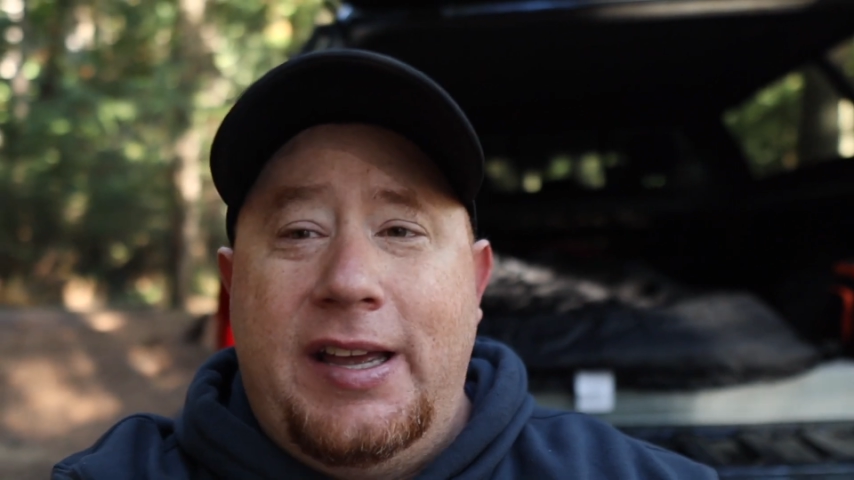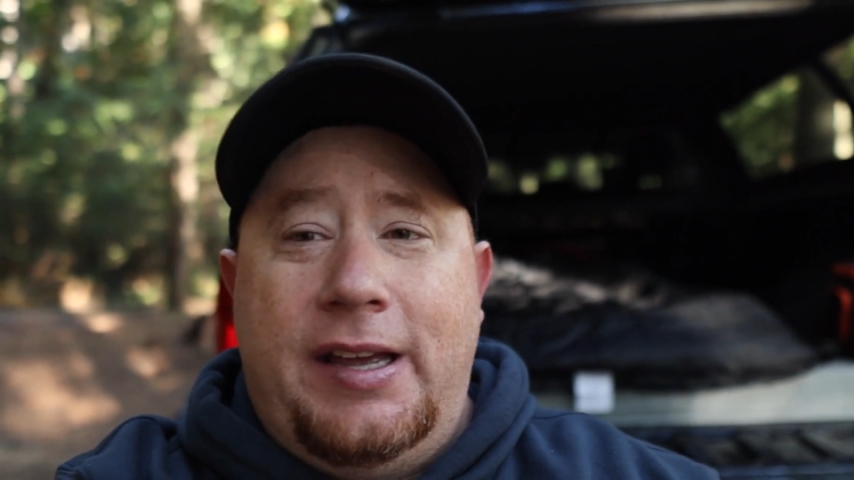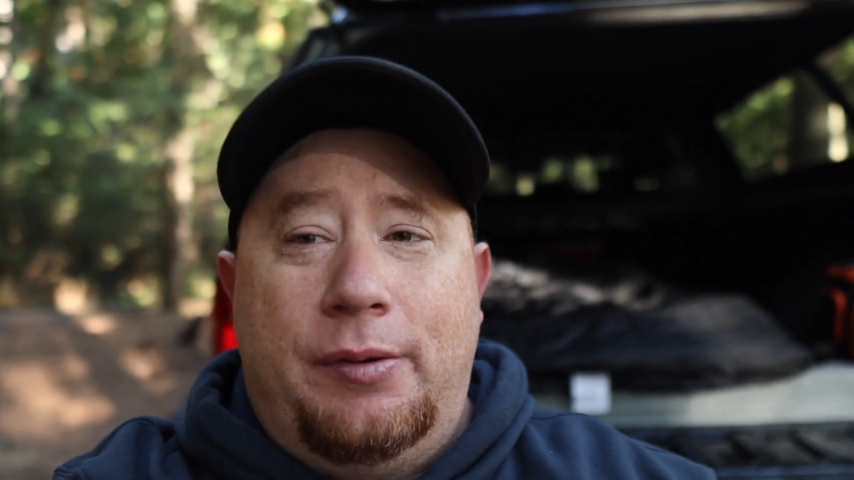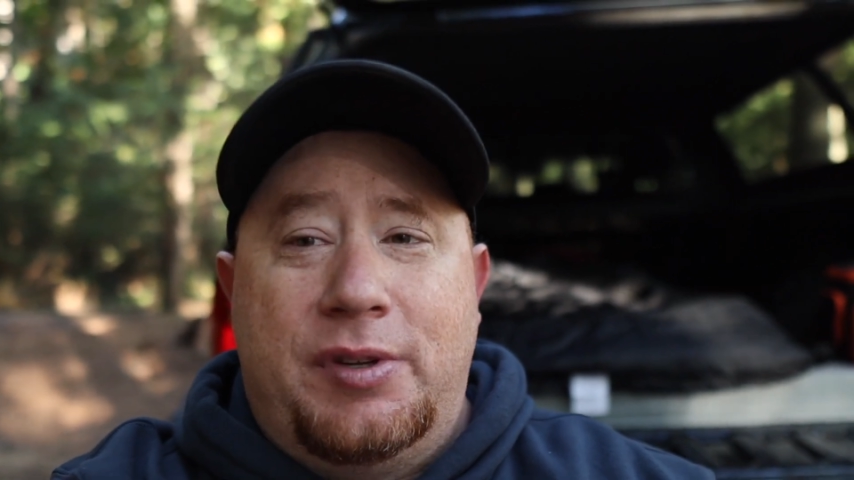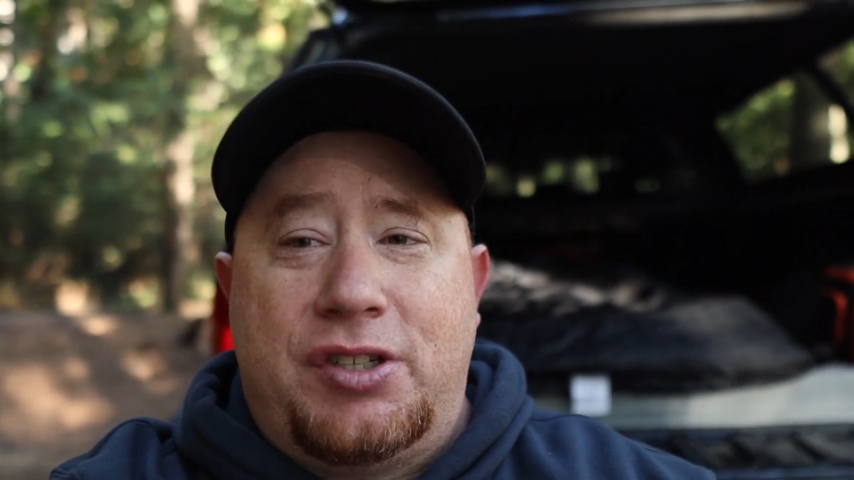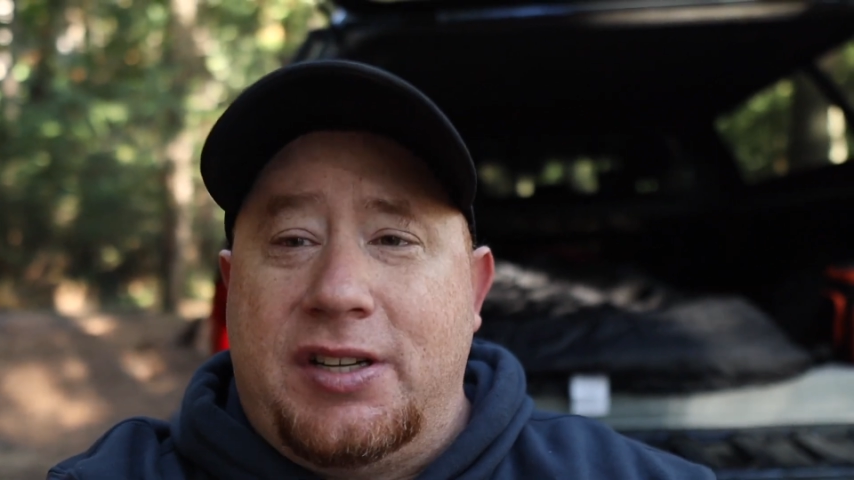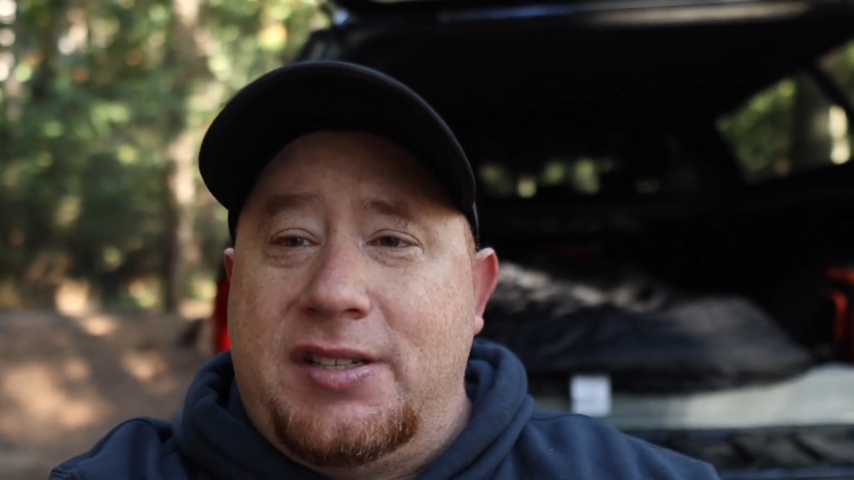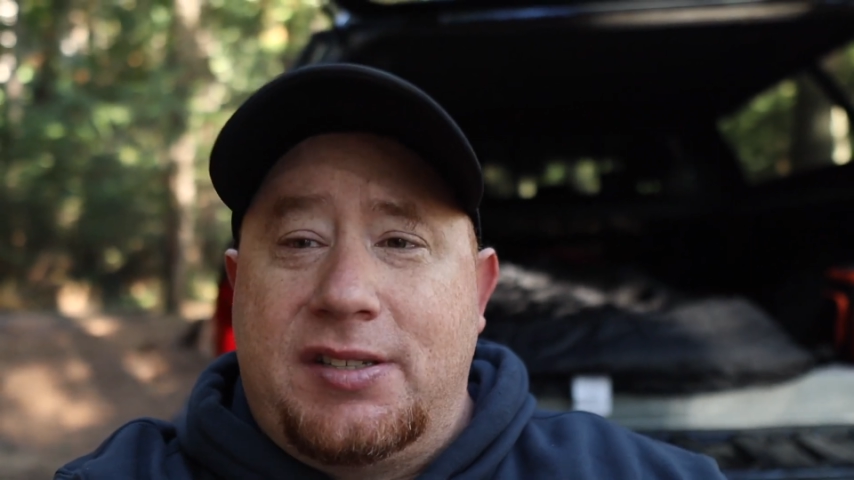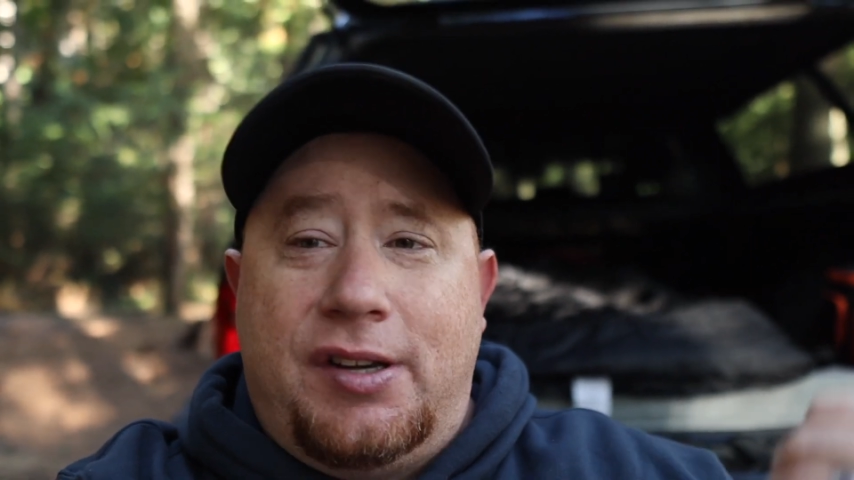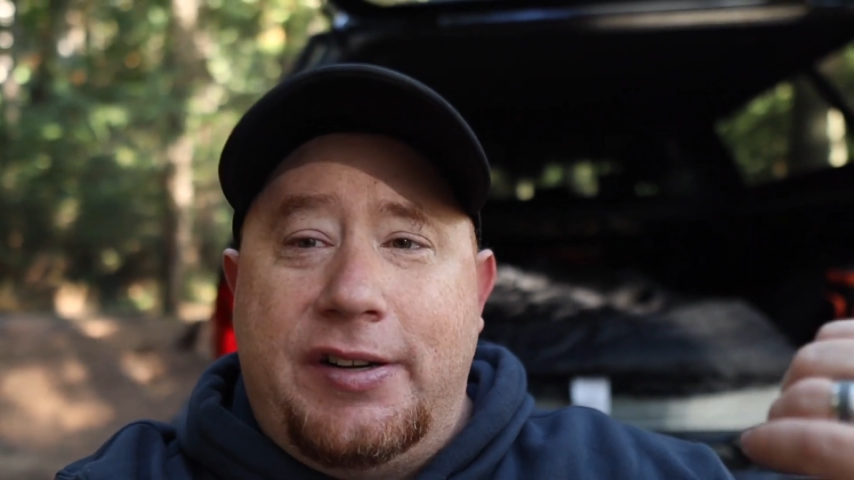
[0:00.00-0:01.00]
it was just
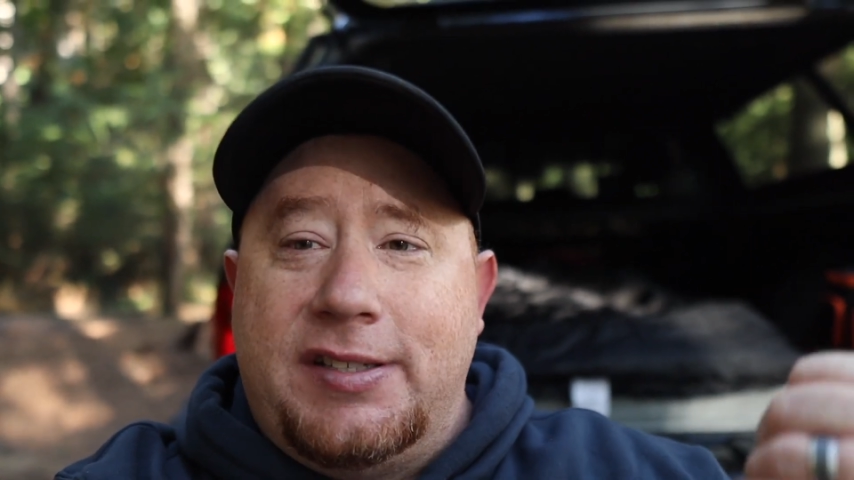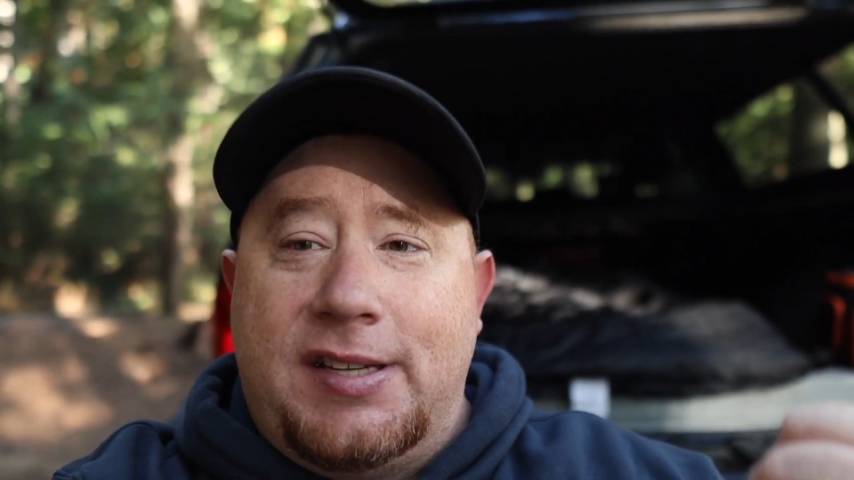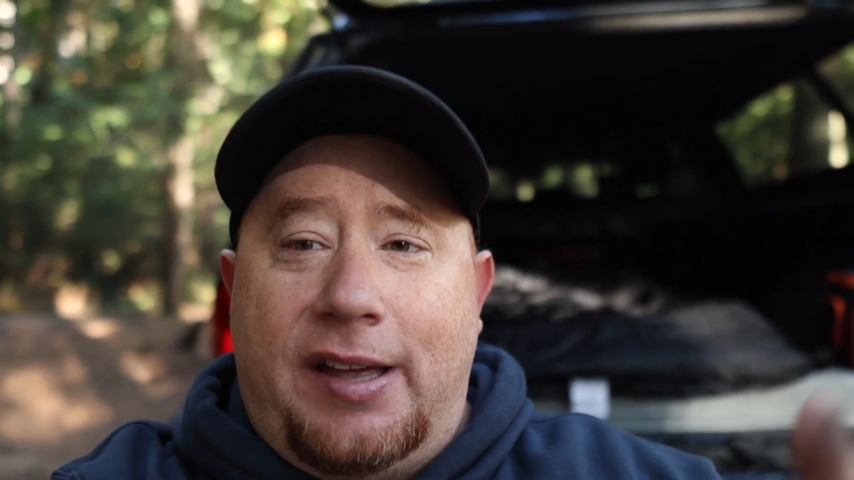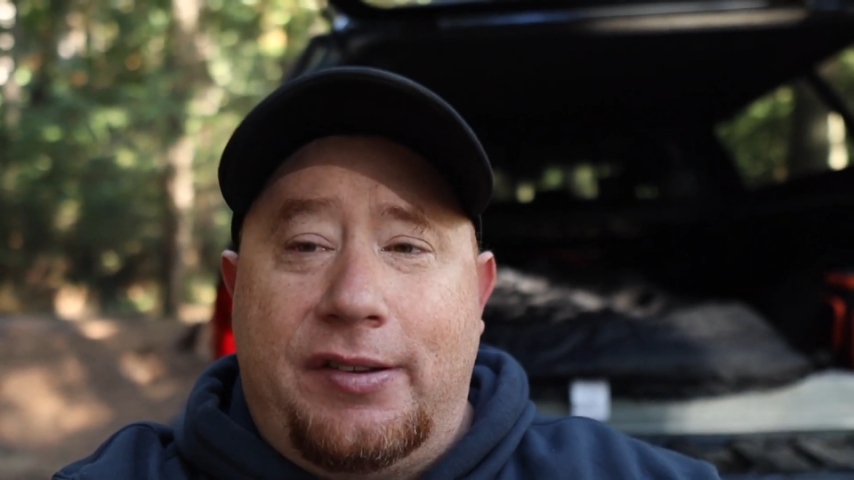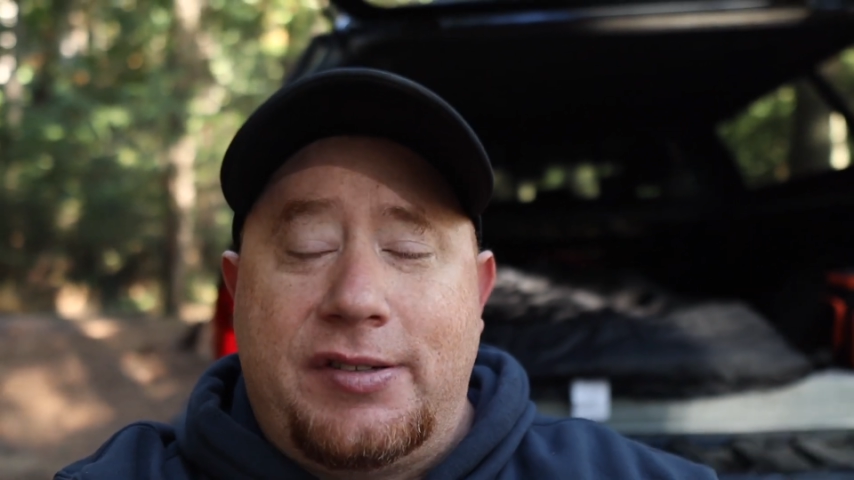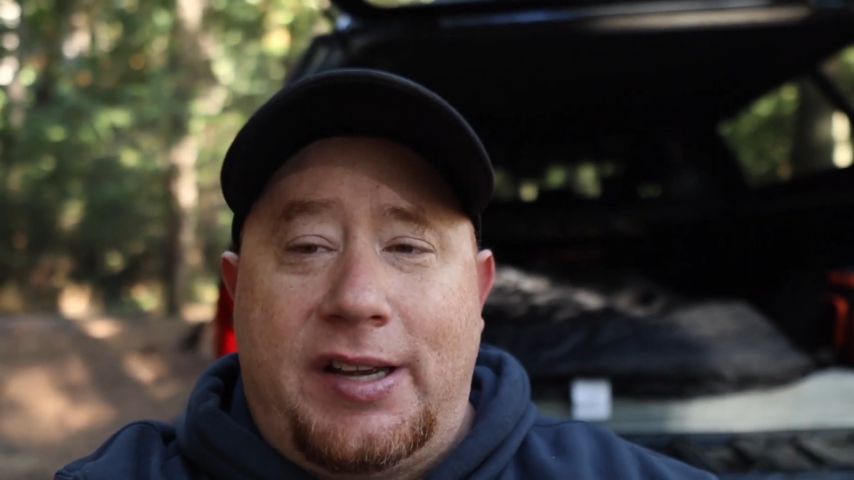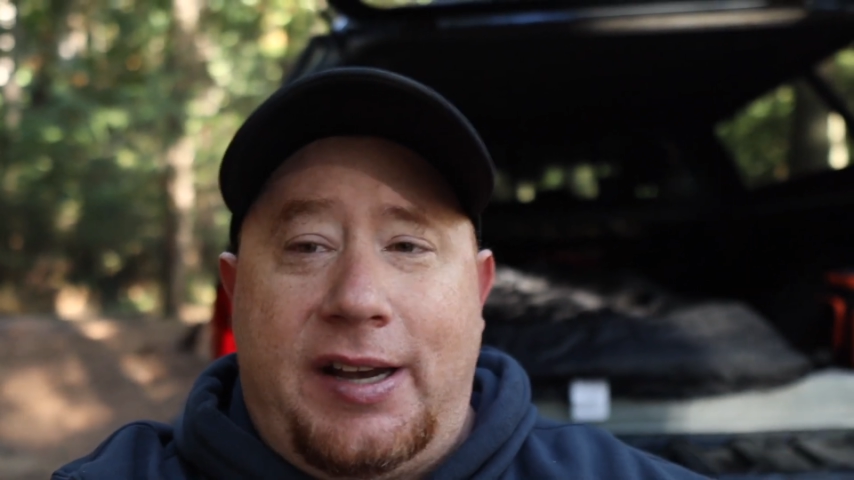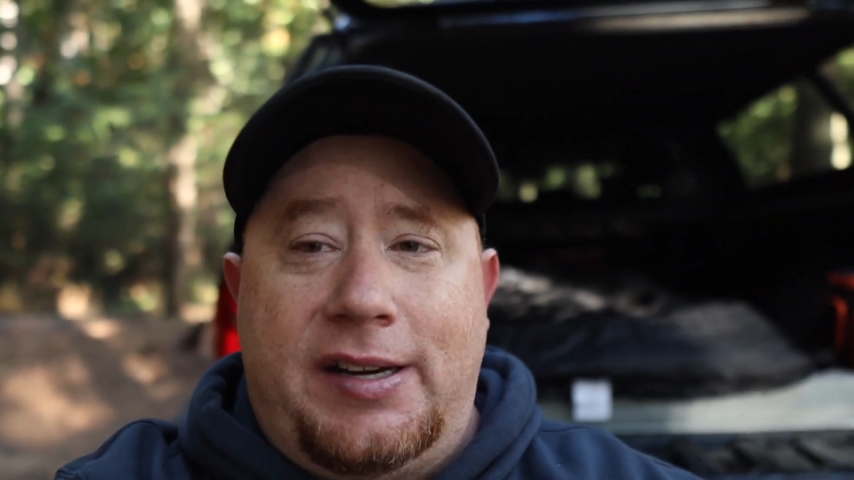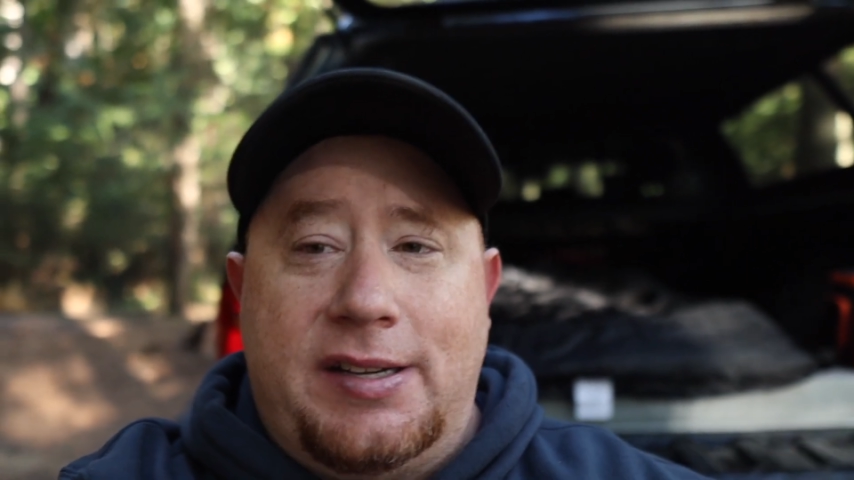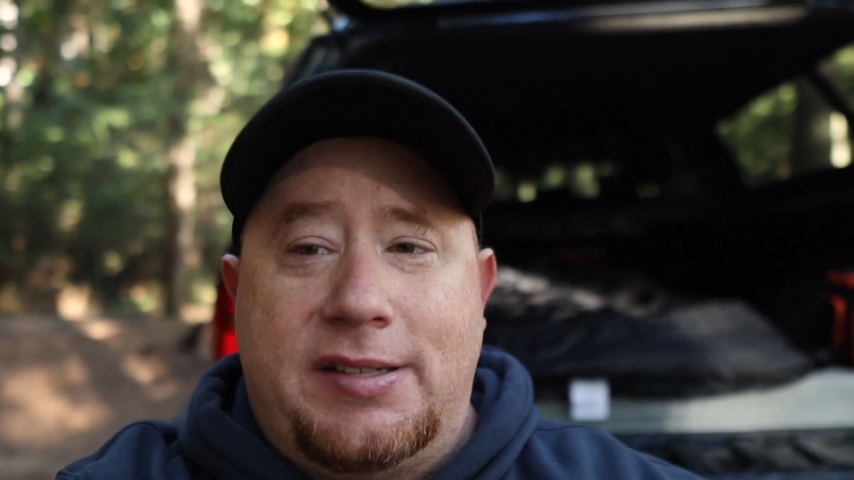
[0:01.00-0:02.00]
as good as the other
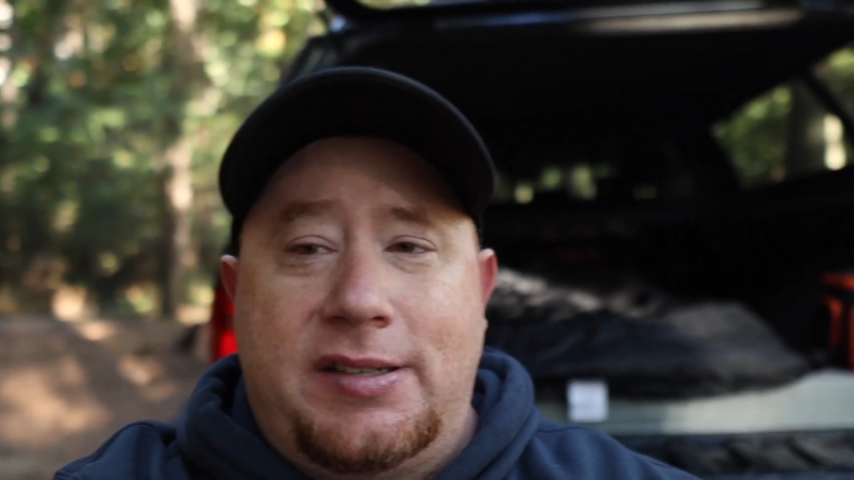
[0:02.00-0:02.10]
side is.